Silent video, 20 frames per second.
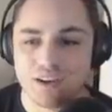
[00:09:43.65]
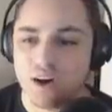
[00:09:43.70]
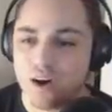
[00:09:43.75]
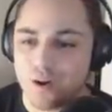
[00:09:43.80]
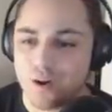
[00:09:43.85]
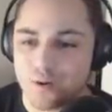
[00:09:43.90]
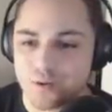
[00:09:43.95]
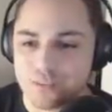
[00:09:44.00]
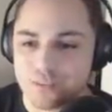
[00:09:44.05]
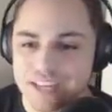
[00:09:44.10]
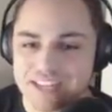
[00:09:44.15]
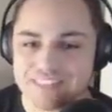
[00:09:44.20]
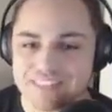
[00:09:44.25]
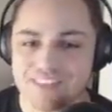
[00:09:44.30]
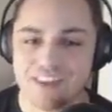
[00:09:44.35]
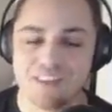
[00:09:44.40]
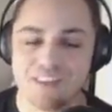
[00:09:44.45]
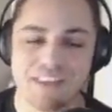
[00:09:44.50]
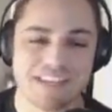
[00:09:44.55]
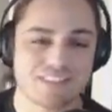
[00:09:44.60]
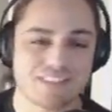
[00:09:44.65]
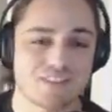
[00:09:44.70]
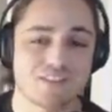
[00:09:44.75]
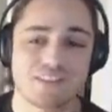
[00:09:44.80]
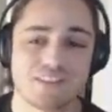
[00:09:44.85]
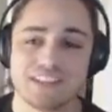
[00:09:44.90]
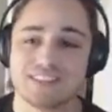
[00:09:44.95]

Oh, that's that's that's